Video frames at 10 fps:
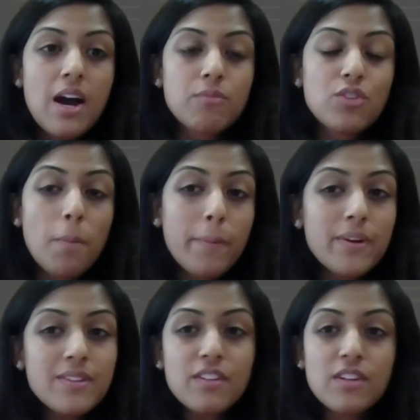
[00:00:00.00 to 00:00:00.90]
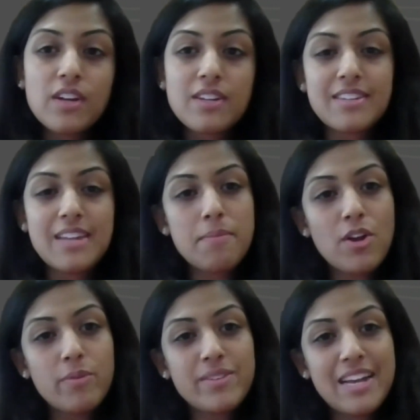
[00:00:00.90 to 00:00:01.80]
So your personal statement
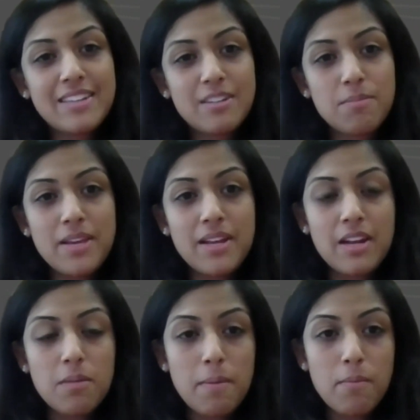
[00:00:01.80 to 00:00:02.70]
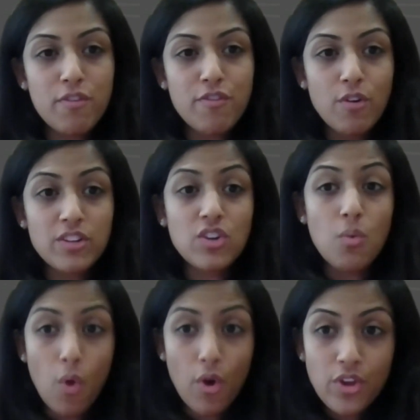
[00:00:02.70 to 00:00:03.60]
almost has to be a little bit more focused on
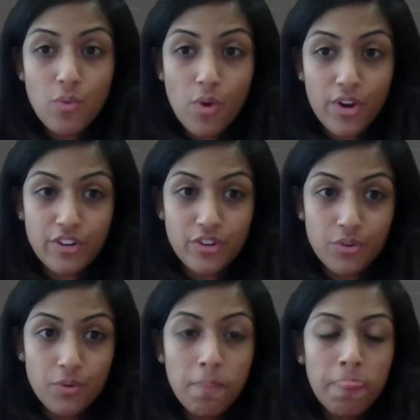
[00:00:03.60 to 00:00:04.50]
what you want to do